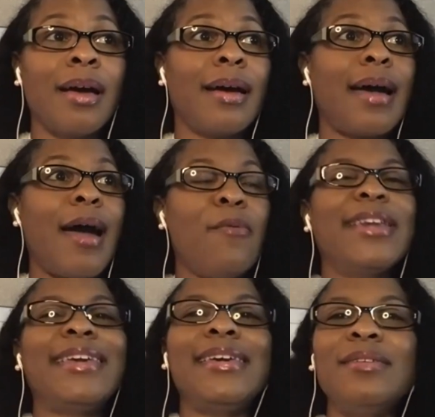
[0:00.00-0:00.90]
I
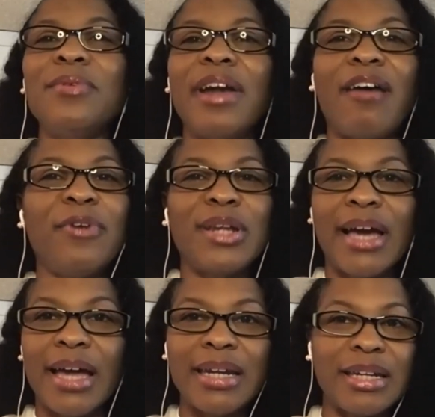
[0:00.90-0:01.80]
would eat when I felt
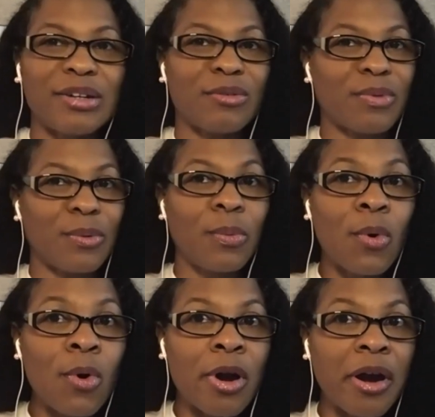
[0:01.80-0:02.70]
like I needed a
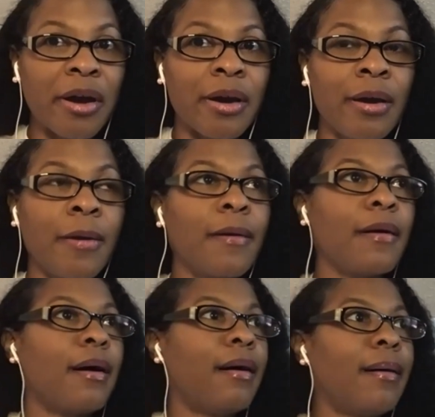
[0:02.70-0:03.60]
reward.
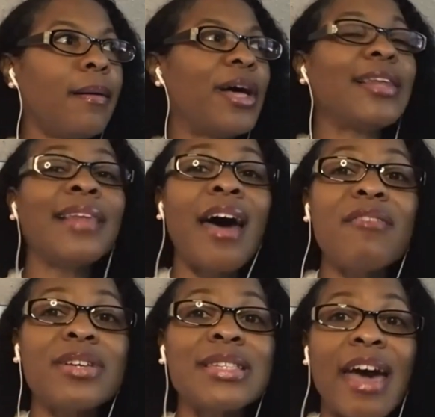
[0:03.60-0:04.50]
A lot
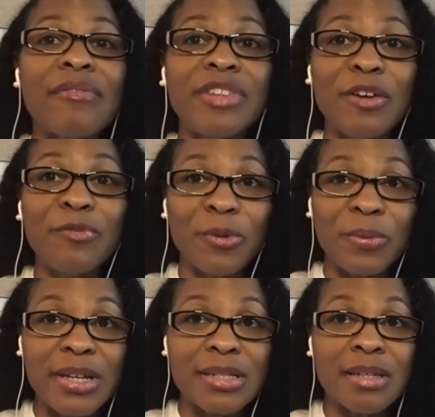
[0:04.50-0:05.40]
of us have different
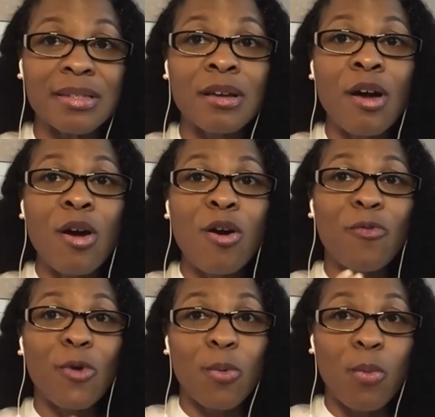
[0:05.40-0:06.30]
reasons
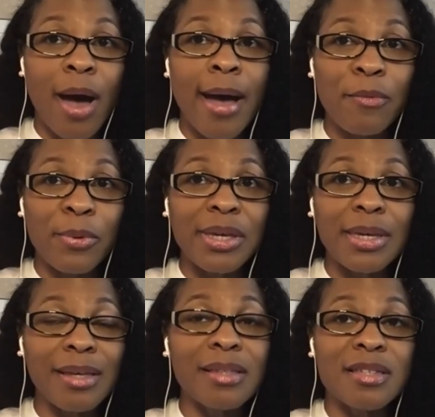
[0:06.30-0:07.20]
for why we
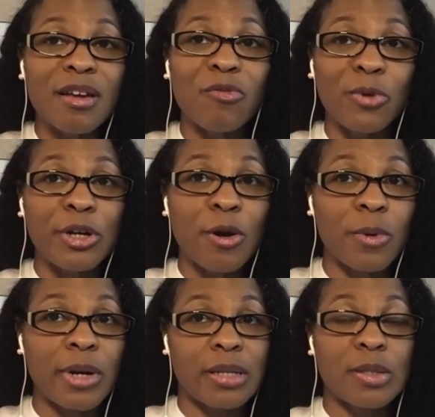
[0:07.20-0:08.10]
eat stuff we know we're
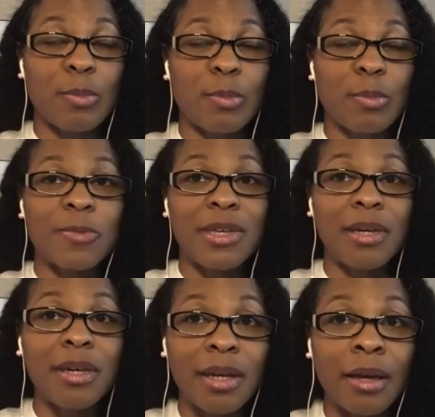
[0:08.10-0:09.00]
not supposed to be
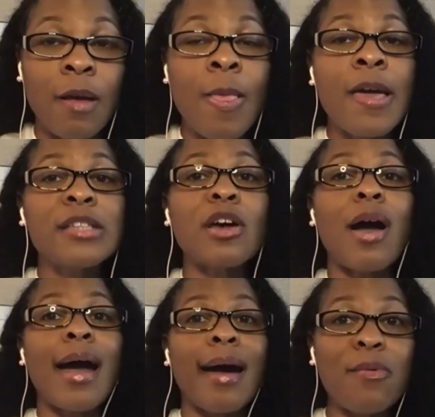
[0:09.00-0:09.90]
eating. So
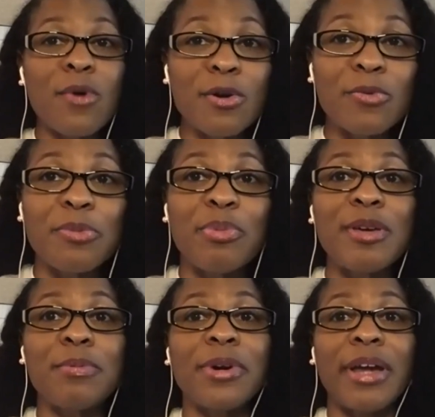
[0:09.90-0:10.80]
I work with
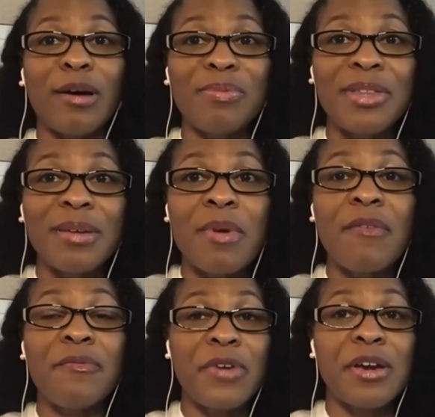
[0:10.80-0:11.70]
people to help them
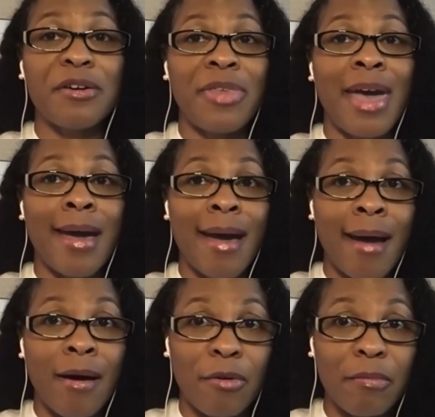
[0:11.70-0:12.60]
figure that out